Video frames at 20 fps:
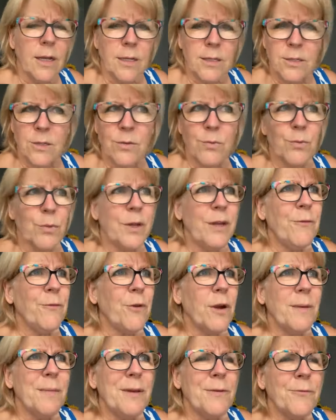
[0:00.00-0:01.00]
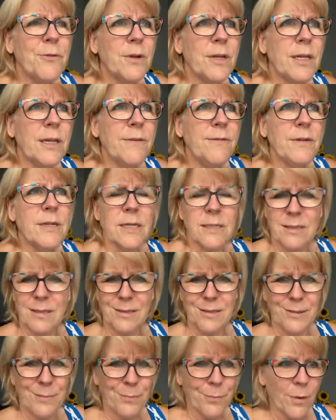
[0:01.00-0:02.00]
So reframing forgiveness,
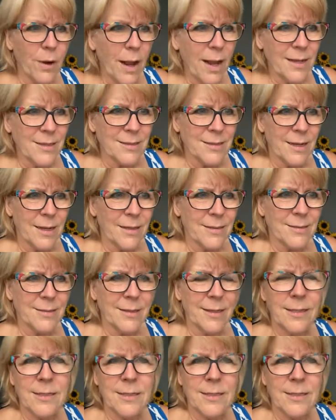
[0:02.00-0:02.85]
it's a process.